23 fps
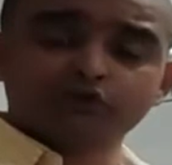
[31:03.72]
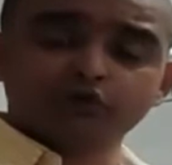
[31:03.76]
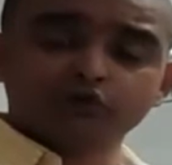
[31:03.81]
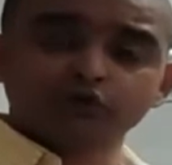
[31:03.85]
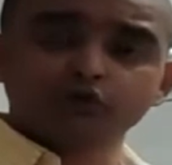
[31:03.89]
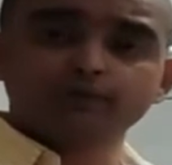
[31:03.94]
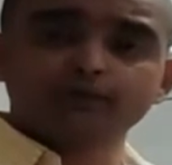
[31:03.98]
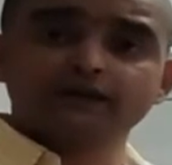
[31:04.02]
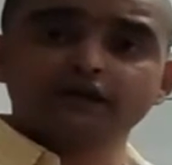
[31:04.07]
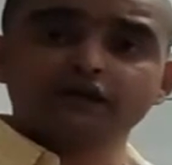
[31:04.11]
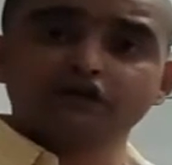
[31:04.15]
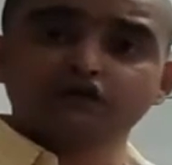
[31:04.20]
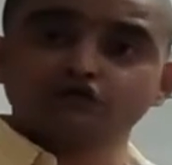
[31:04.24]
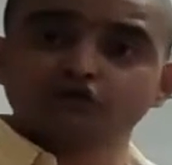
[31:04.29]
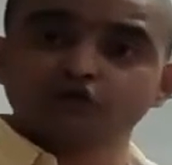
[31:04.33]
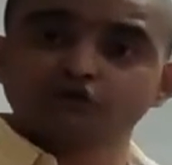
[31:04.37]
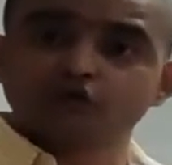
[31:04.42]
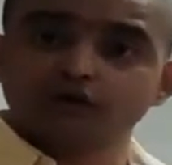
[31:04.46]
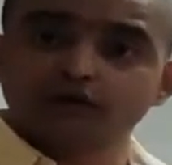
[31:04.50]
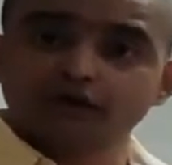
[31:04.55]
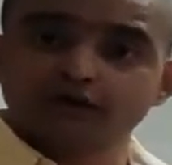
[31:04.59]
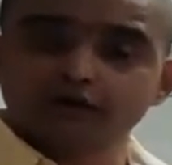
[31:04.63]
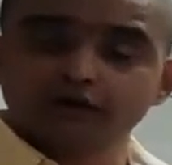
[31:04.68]
to make
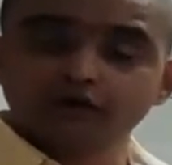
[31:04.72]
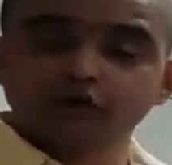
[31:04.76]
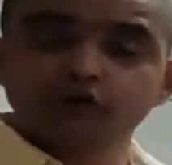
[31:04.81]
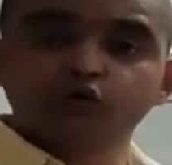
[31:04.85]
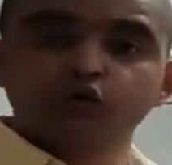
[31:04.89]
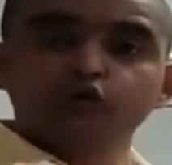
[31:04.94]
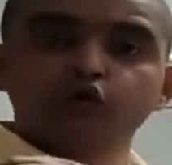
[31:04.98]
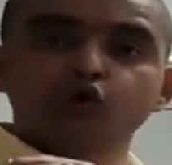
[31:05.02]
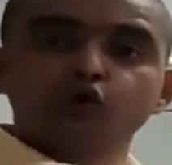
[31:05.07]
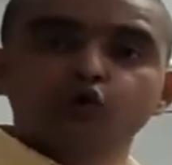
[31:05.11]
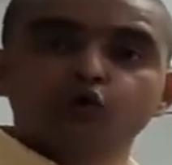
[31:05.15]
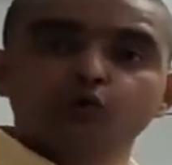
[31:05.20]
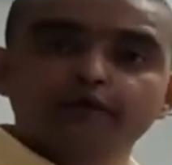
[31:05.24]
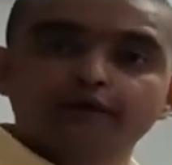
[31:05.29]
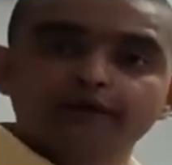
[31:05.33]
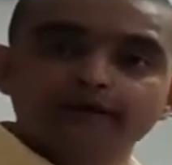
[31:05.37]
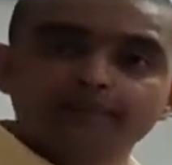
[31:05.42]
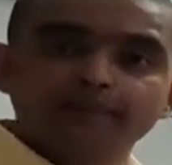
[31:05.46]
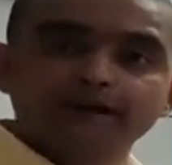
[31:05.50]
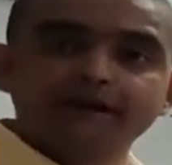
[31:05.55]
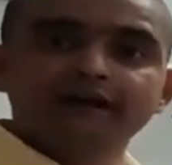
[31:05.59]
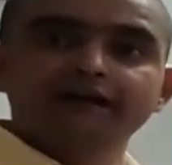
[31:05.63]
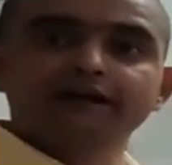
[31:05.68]
sure that you don't
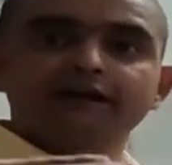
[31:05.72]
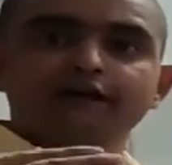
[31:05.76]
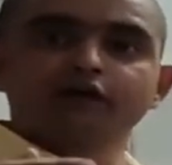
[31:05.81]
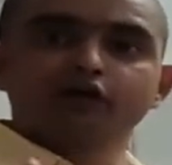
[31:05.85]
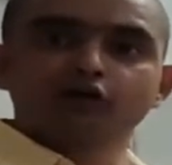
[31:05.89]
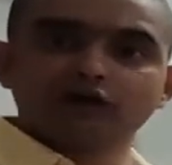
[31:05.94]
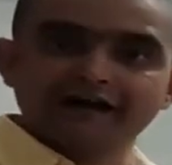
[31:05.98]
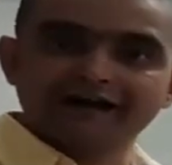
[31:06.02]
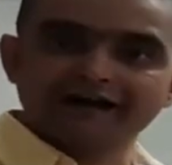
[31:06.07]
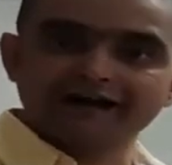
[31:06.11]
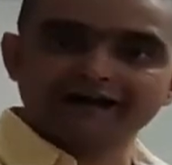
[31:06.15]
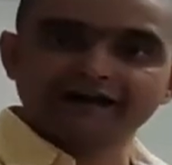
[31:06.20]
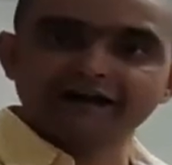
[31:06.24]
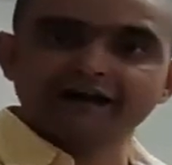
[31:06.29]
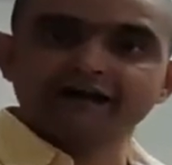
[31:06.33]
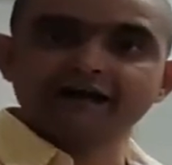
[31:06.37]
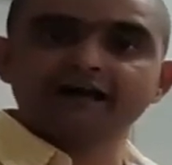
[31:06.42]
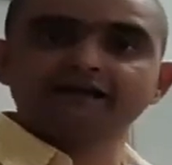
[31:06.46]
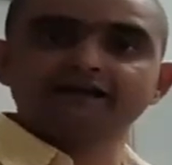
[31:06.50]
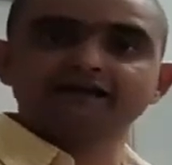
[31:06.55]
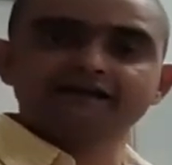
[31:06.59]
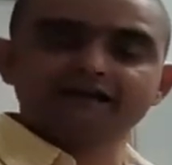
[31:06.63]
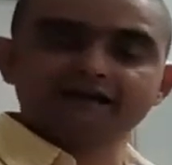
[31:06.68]
repeat your
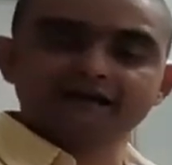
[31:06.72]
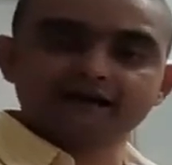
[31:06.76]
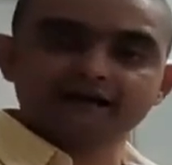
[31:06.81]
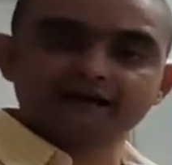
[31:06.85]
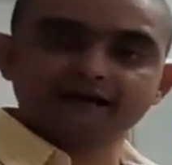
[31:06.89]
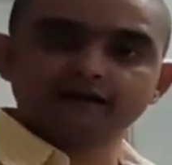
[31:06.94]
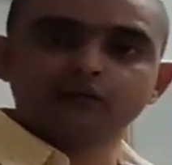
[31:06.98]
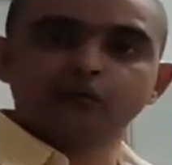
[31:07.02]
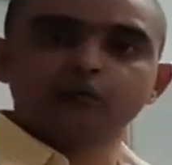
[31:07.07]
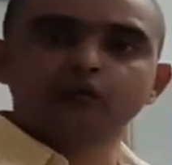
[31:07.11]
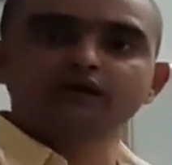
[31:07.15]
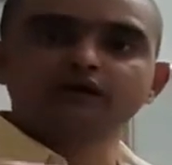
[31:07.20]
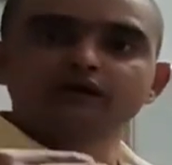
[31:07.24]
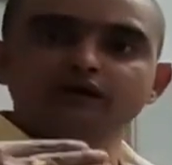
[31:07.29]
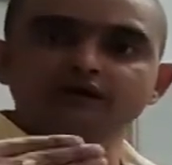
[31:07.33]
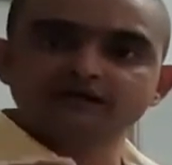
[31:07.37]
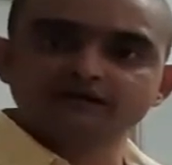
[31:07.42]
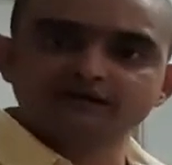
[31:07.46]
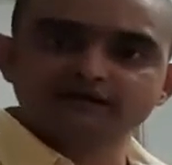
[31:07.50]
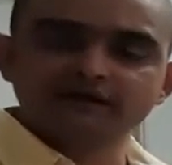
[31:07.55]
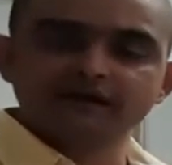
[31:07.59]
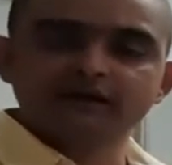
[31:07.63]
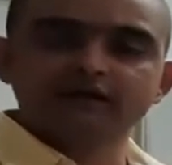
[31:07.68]
ideas and the
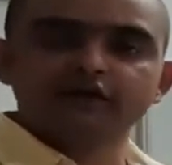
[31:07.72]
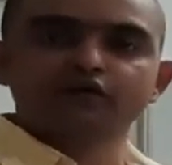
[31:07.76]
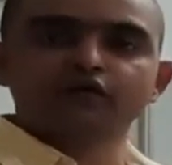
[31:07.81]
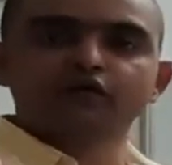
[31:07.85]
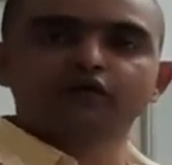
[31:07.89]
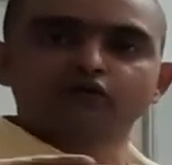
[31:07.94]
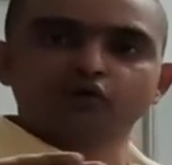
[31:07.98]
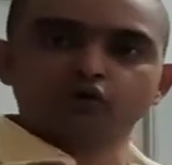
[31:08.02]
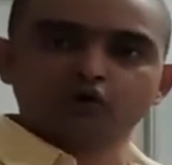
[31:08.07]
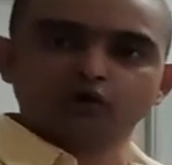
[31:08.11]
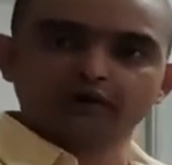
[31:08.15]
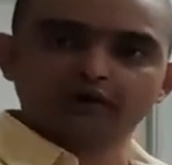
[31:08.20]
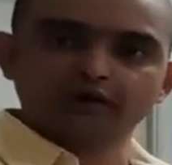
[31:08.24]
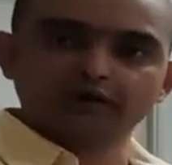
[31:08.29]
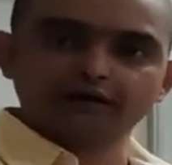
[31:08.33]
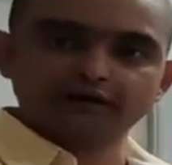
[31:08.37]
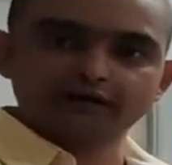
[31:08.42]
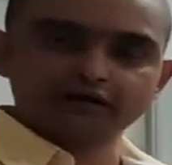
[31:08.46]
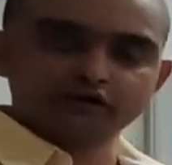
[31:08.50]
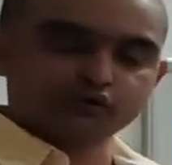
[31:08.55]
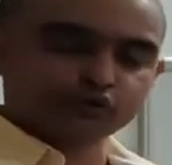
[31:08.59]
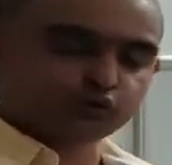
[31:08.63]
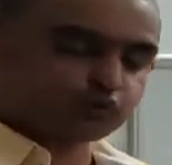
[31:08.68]
words that you have
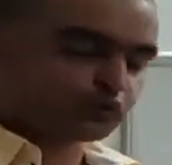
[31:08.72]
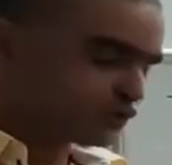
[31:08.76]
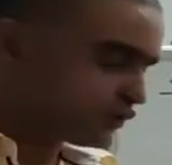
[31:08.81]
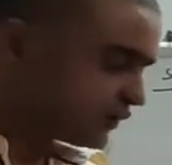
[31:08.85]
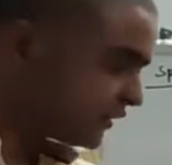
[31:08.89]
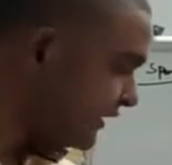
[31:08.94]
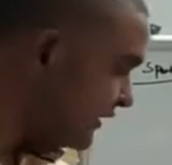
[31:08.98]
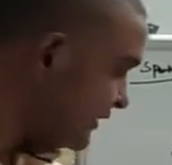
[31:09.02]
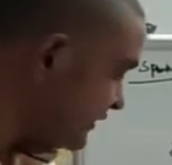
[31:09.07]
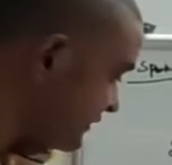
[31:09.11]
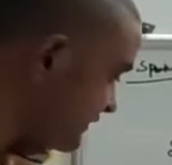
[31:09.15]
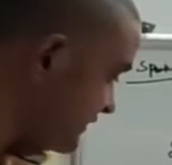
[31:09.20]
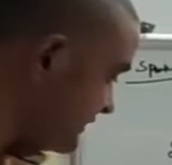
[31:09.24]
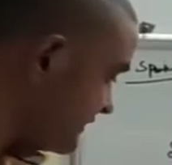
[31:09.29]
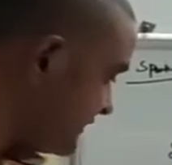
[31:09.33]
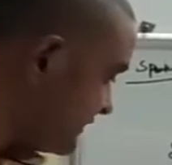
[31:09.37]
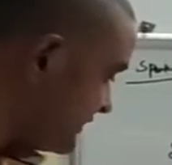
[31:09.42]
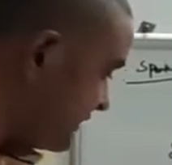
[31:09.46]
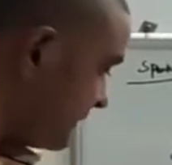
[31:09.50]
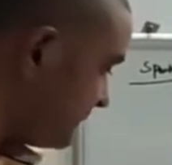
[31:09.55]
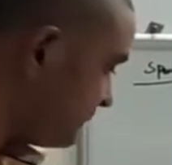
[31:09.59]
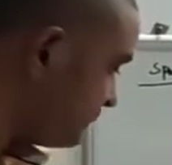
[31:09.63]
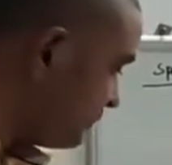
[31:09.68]
already used. This
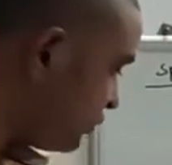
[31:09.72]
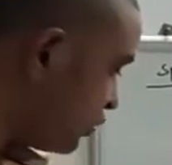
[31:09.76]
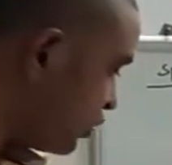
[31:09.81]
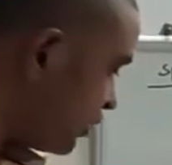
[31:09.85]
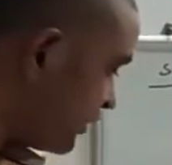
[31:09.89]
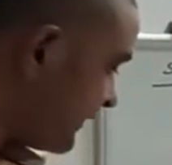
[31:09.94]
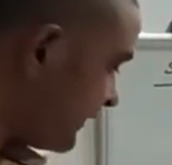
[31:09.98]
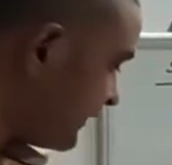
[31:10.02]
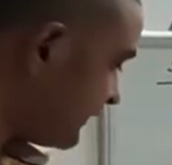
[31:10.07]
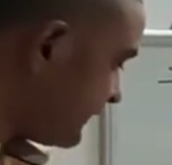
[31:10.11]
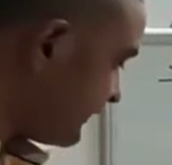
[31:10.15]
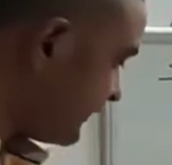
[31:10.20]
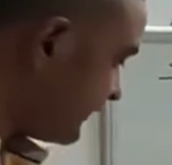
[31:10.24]
is an important